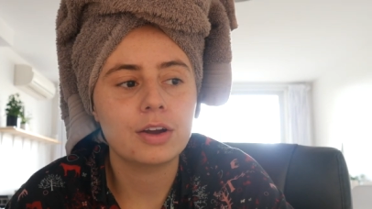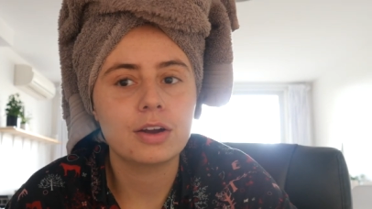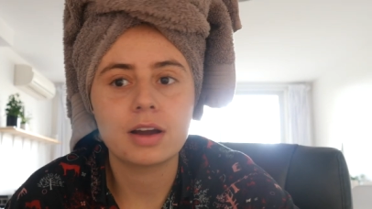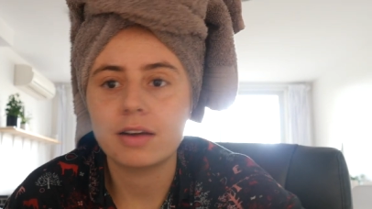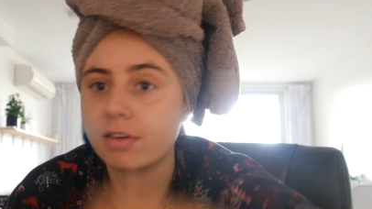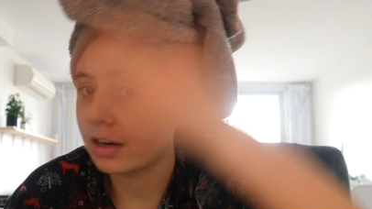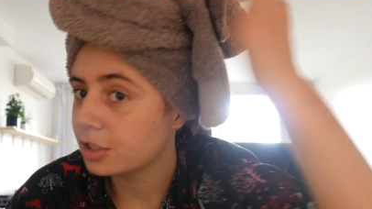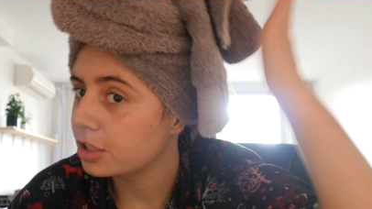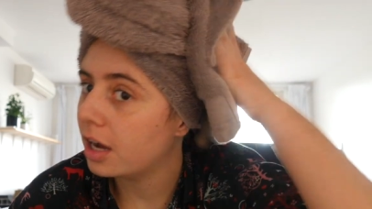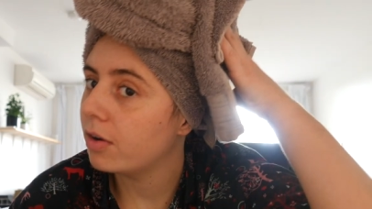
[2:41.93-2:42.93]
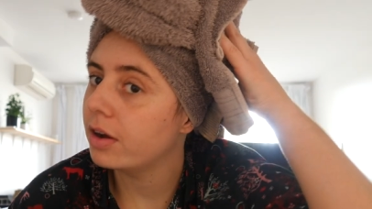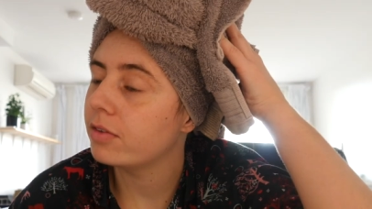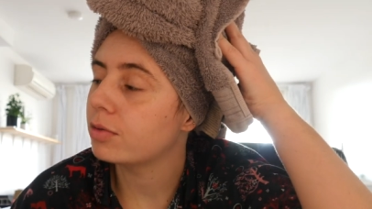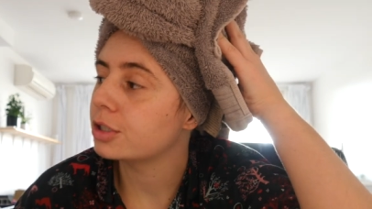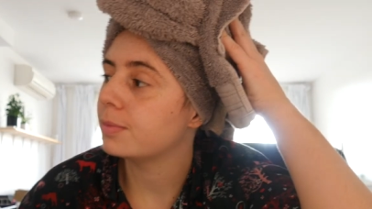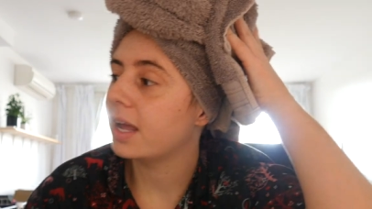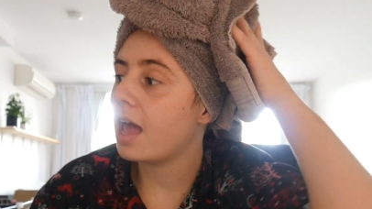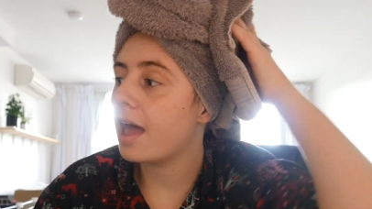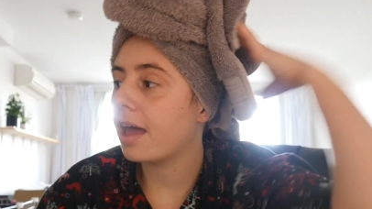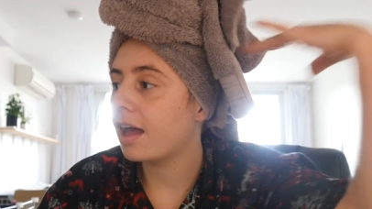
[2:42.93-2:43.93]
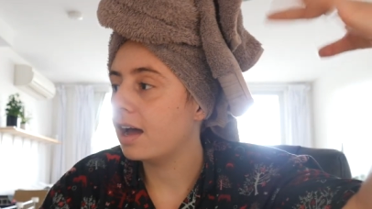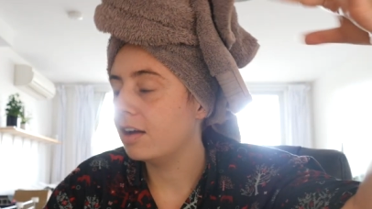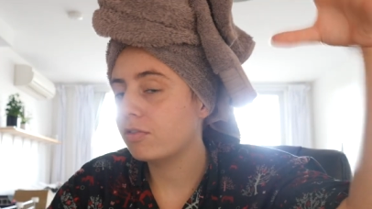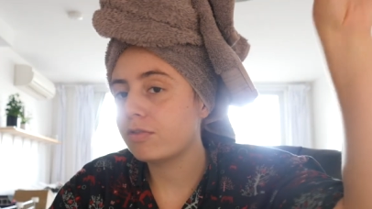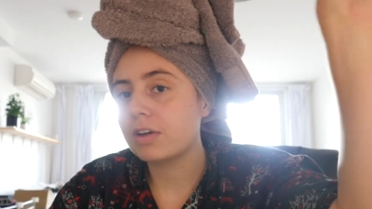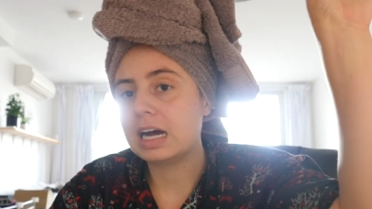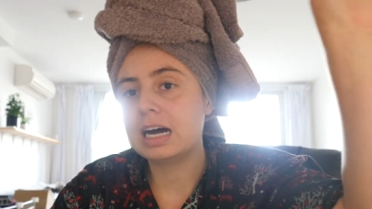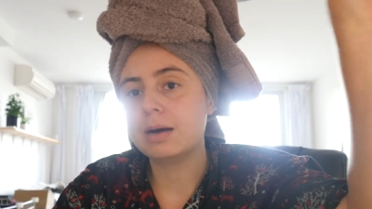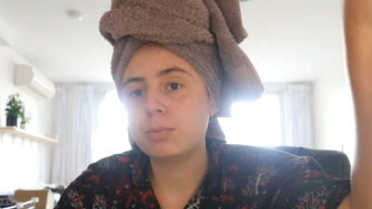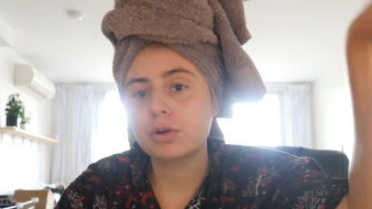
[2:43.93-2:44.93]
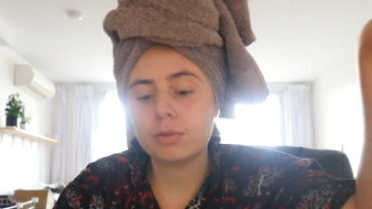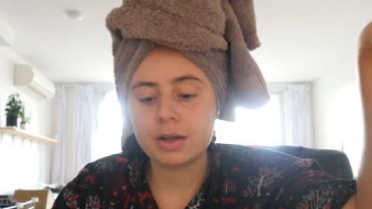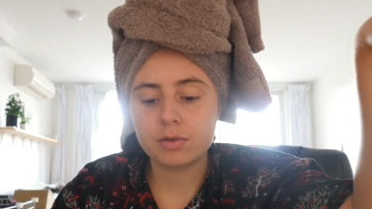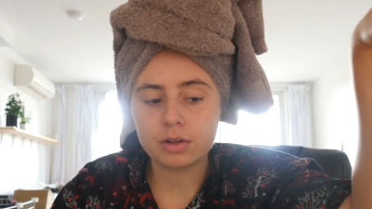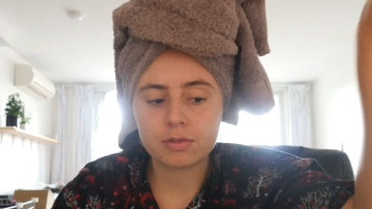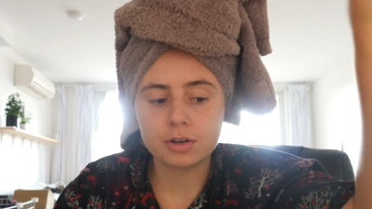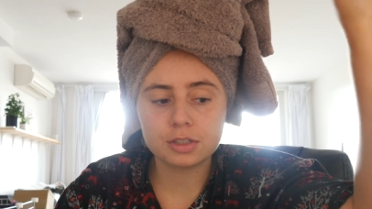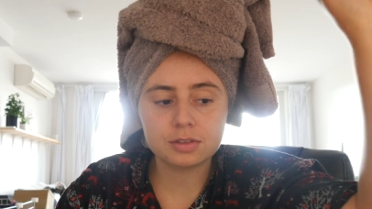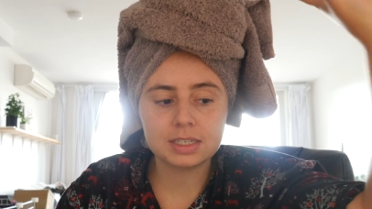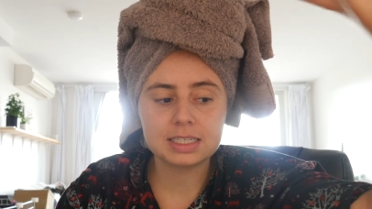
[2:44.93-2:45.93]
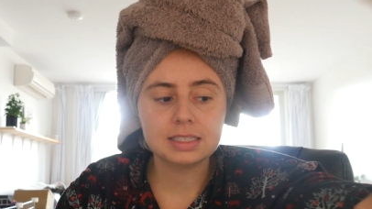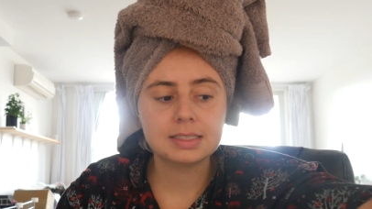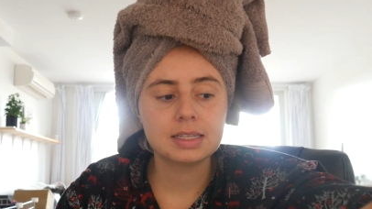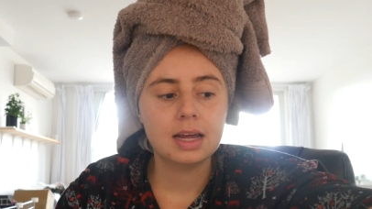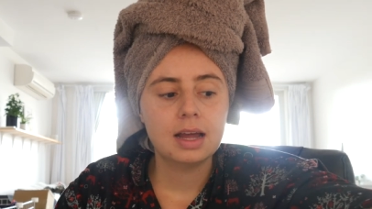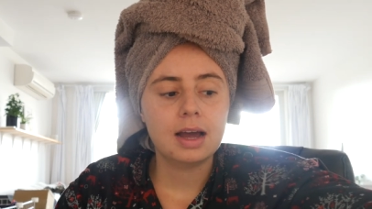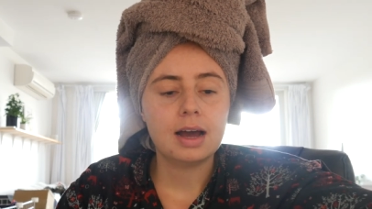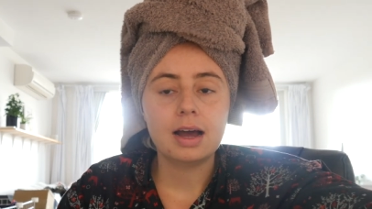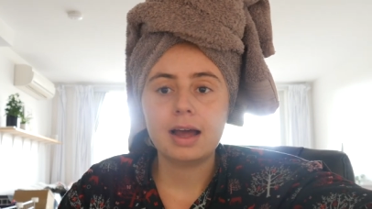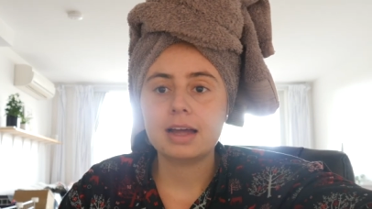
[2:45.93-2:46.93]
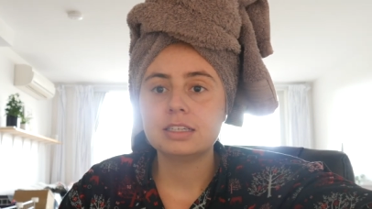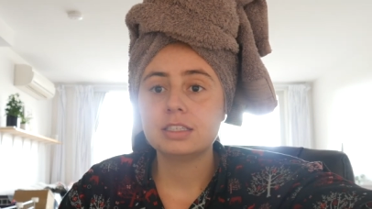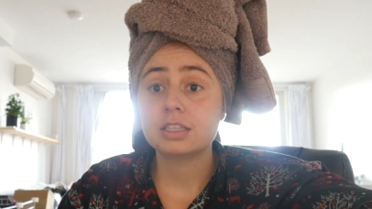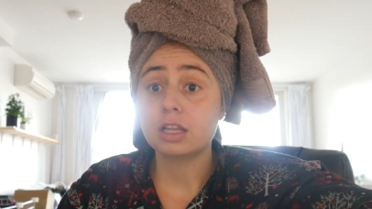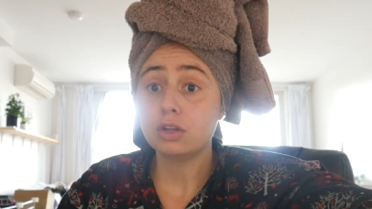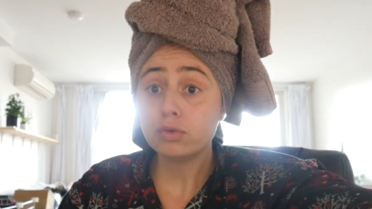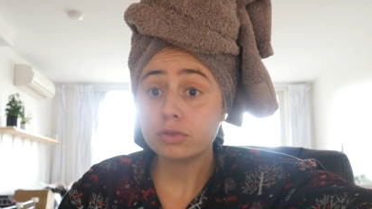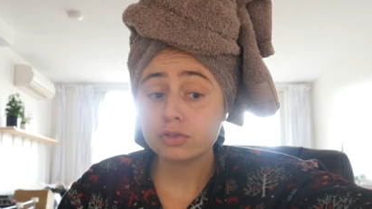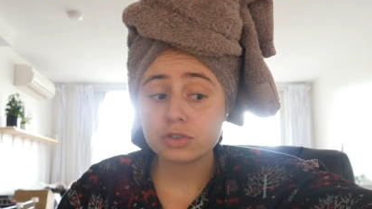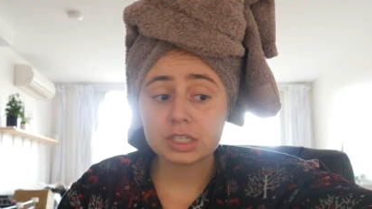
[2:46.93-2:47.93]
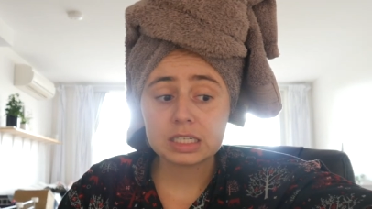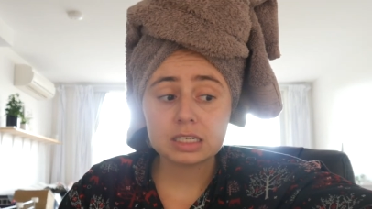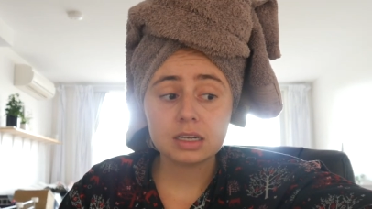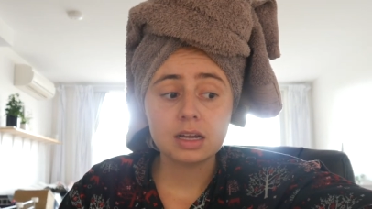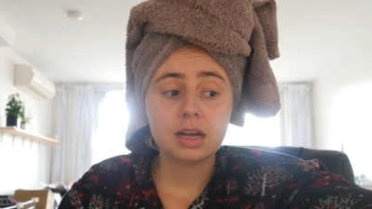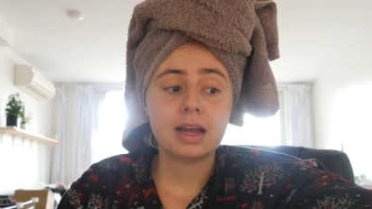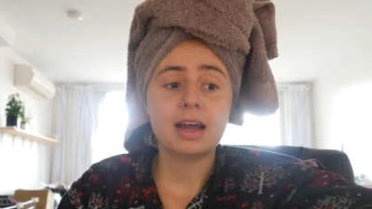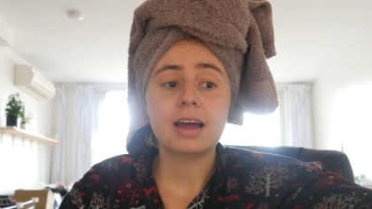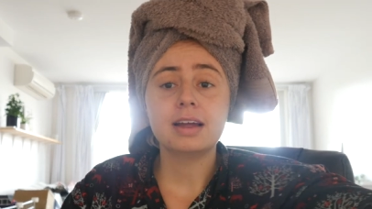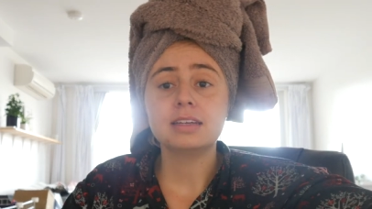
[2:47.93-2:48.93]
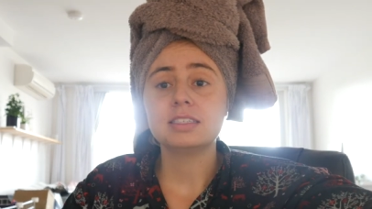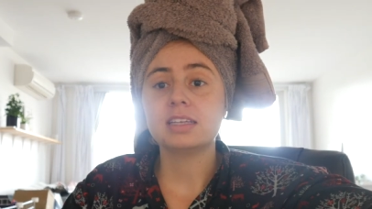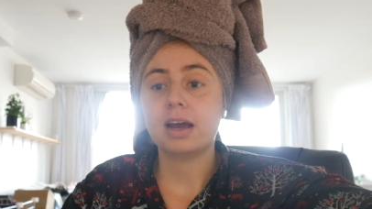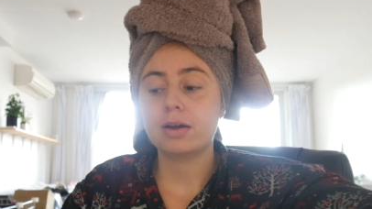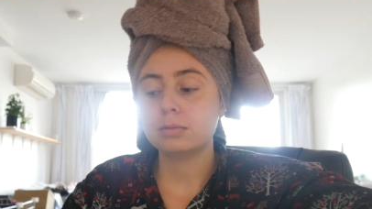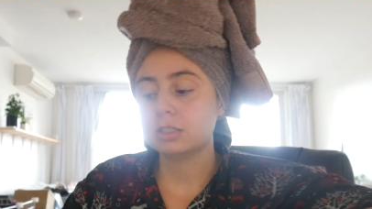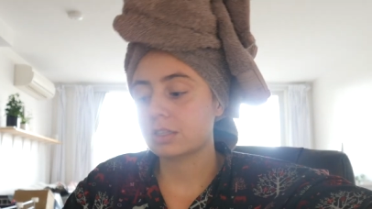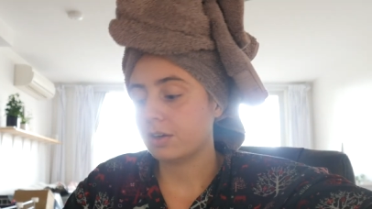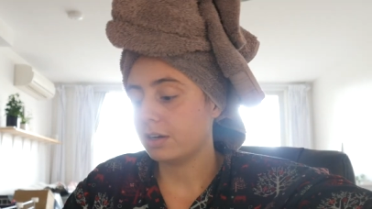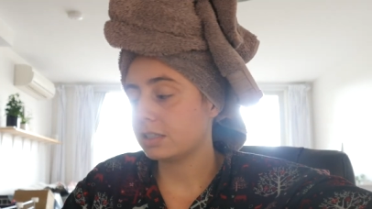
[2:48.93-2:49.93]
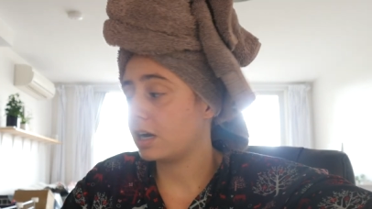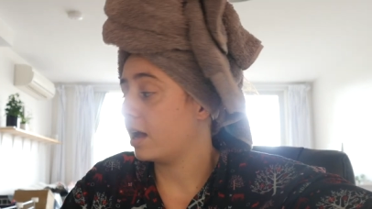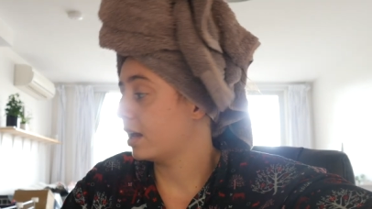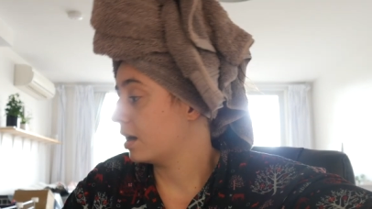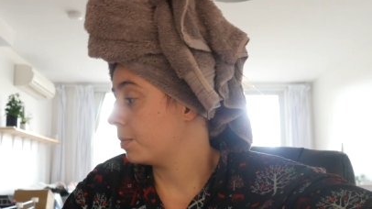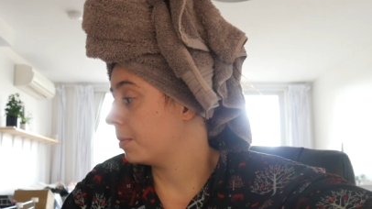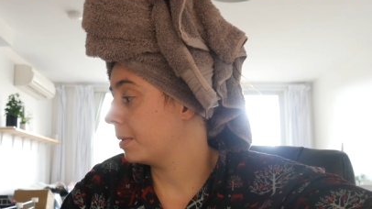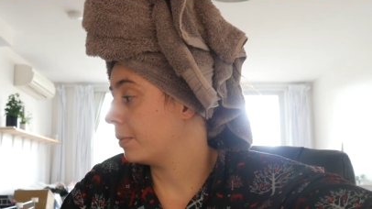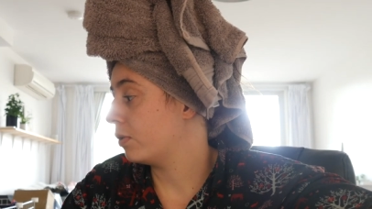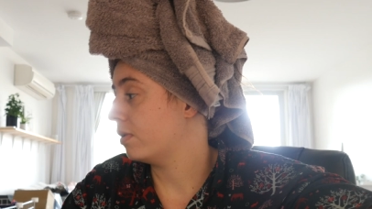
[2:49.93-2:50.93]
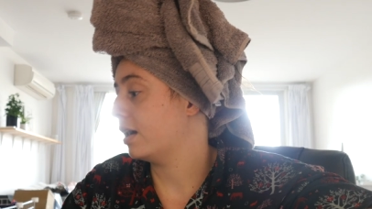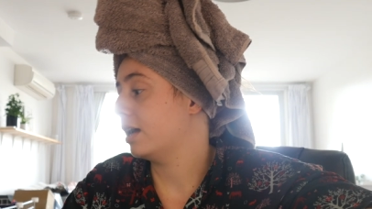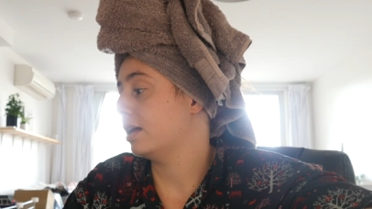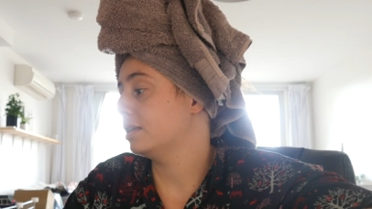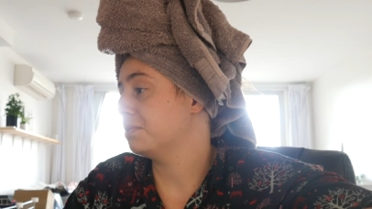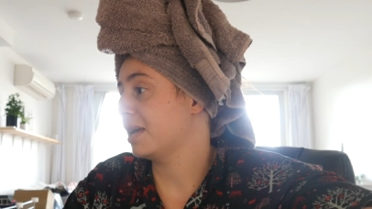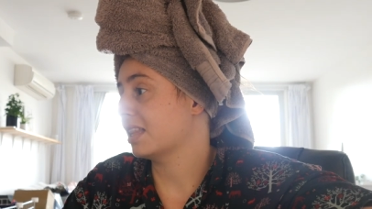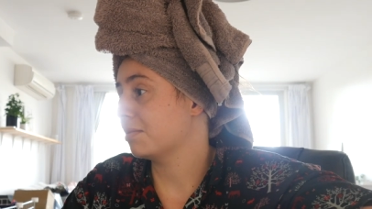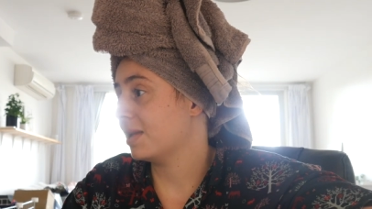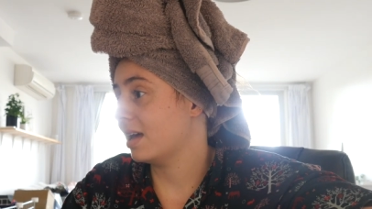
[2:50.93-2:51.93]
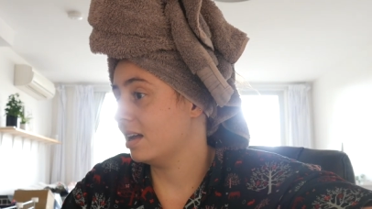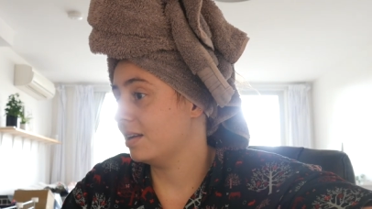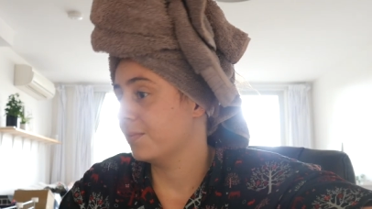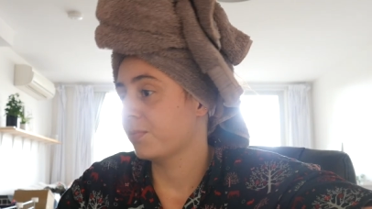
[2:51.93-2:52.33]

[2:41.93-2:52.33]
I've had a shower, I've washed my hair, I've uh, put away all the groceries uh, and the laundry and now I'm just going to tidy up a bit more and make the bed.